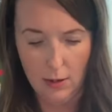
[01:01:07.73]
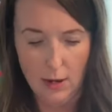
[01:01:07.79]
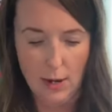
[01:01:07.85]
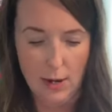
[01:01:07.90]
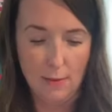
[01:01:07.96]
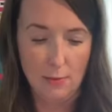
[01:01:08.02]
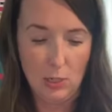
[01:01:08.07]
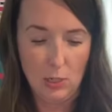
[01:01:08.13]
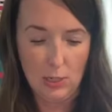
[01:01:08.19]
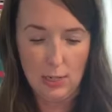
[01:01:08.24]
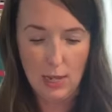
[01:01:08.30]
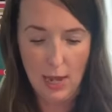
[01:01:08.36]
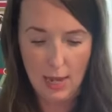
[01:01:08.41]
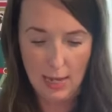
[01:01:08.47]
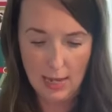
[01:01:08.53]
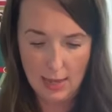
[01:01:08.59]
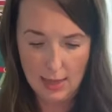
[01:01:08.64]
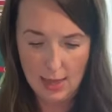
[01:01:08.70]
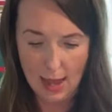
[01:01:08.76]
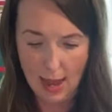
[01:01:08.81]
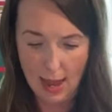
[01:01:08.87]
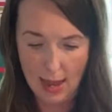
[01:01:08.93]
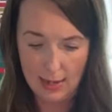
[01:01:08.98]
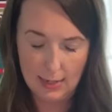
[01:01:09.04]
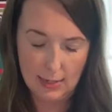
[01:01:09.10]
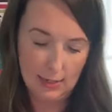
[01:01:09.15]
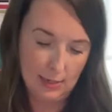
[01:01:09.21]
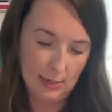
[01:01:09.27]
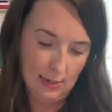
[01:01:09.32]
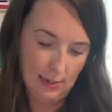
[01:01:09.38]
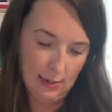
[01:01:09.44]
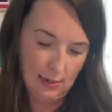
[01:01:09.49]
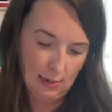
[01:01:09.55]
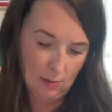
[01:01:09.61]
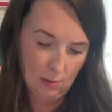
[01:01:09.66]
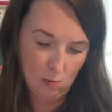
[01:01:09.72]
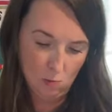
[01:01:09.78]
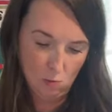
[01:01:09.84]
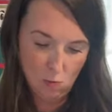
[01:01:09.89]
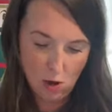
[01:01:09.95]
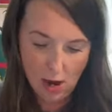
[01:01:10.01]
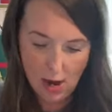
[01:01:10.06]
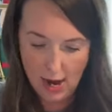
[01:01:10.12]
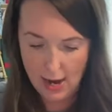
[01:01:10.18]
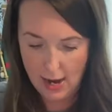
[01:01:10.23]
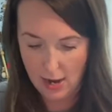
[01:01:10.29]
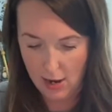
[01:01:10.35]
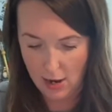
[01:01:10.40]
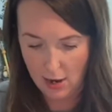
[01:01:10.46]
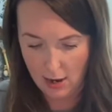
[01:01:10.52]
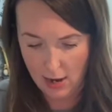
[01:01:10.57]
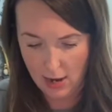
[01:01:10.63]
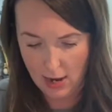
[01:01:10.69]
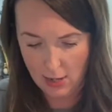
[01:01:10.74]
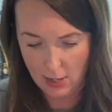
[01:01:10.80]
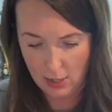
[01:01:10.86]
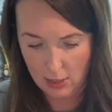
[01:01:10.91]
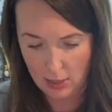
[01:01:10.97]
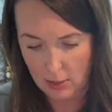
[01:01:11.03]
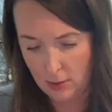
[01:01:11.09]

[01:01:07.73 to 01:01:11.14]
All right, and I'm just taking that wire and